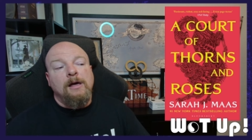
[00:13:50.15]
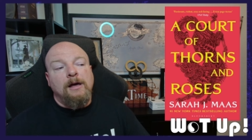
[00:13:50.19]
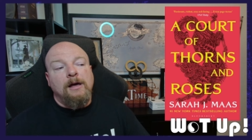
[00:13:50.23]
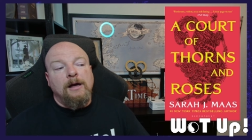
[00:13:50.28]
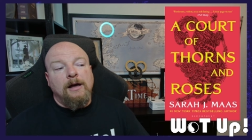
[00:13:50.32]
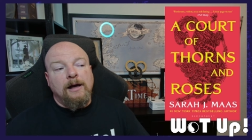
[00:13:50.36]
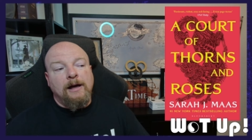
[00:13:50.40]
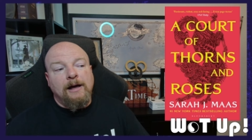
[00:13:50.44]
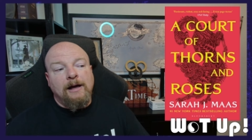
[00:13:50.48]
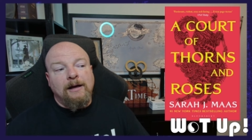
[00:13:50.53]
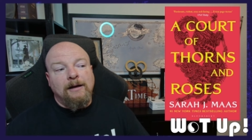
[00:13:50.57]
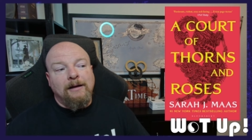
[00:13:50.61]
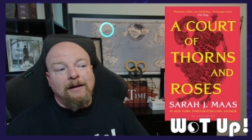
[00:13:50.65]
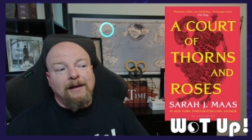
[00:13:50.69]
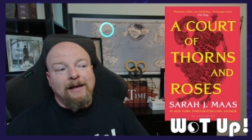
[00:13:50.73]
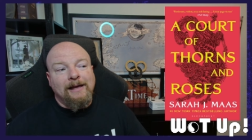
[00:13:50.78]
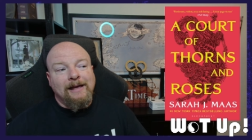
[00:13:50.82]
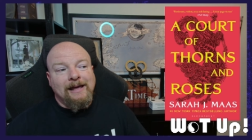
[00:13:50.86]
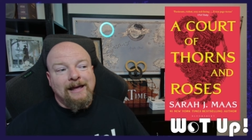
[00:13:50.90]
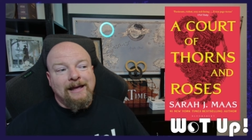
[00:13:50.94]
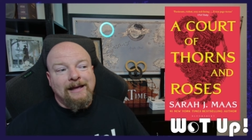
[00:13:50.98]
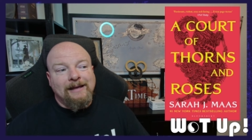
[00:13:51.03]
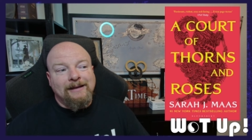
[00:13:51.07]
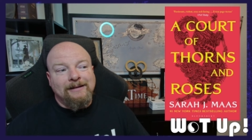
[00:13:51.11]
uh,
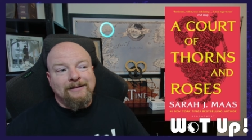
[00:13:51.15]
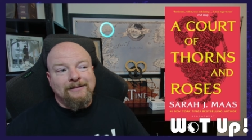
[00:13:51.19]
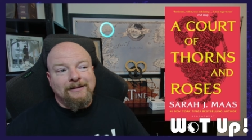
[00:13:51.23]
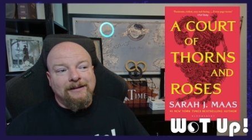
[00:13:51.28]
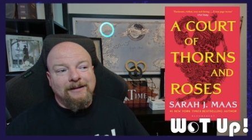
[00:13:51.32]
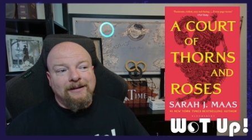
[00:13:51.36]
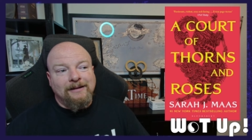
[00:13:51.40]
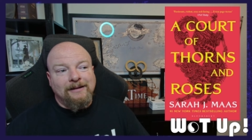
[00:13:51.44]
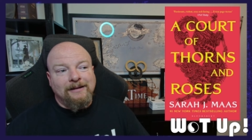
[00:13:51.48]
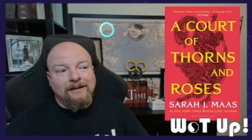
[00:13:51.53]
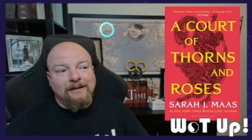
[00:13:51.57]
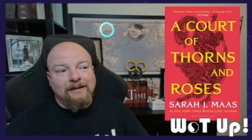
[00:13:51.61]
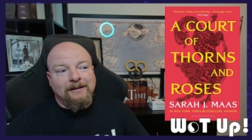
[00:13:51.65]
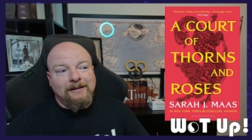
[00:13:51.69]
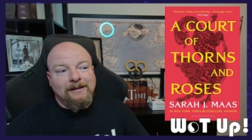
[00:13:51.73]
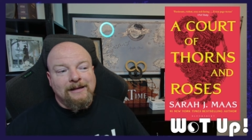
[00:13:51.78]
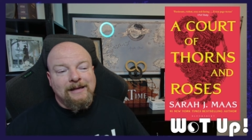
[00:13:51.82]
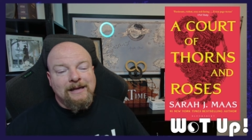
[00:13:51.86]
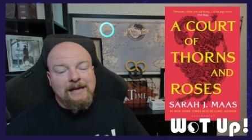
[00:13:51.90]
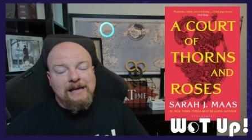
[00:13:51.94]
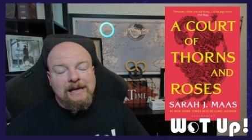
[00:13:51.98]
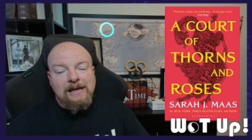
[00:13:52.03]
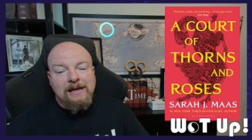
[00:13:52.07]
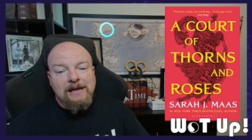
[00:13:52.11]
and uh,
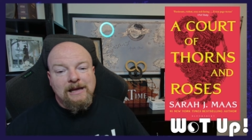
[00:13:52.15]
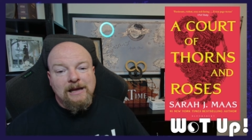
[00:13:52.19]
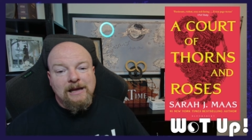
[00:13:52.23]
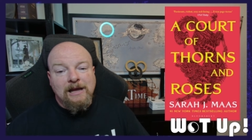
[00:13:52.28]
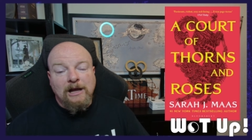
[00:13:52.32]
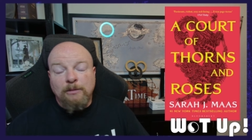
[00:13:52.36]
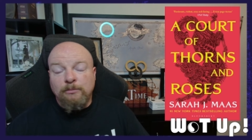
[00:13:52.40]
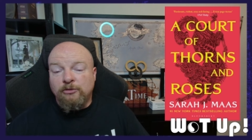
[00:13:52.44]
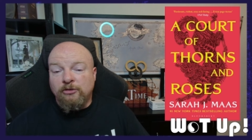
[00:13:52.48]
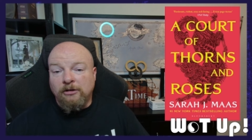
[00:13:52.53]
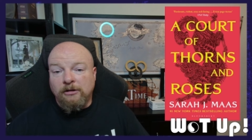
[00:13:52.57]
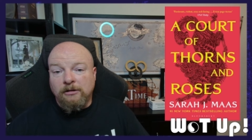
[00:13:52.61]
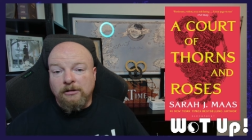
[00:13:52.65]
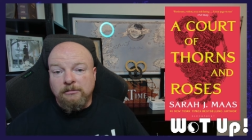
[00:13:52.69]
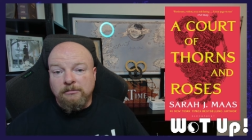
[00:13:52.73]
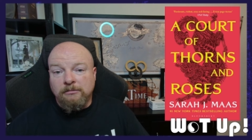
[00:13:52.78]
he helps her